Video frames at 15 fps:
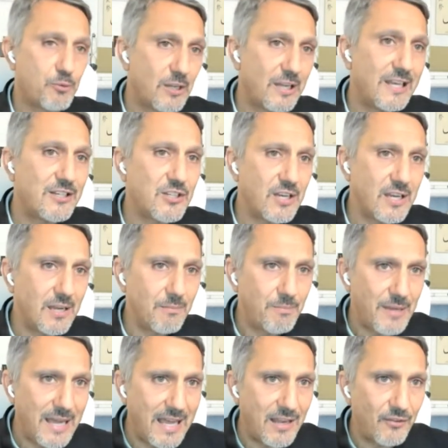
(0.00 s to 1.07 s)

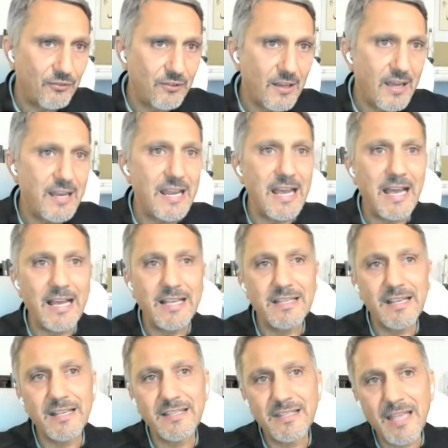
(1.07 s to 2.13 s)
population in Palestine
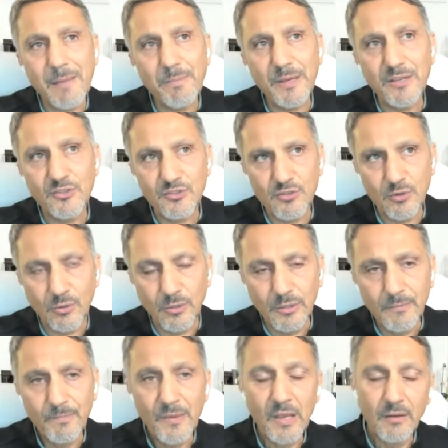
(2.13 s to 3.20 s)
as a stepping
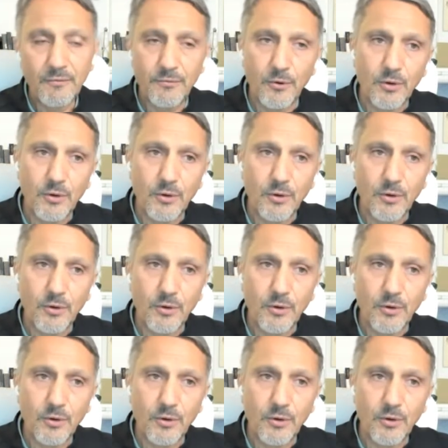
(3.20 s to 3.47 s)
stone